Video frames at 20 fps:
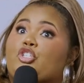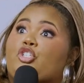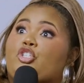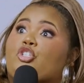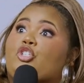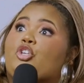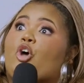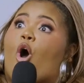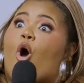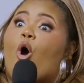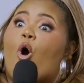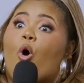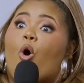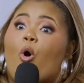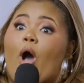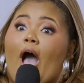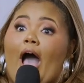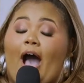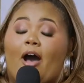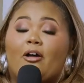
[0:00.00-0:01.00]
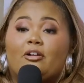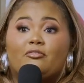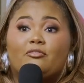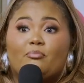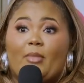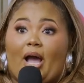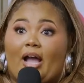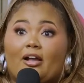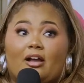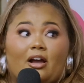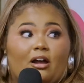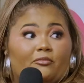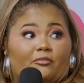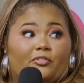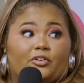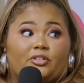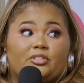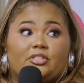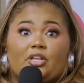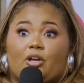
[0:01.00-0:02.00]
so out of my
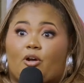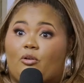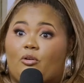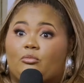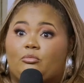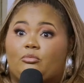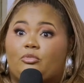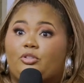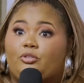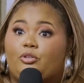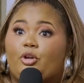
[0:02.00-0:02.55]
comfort zone,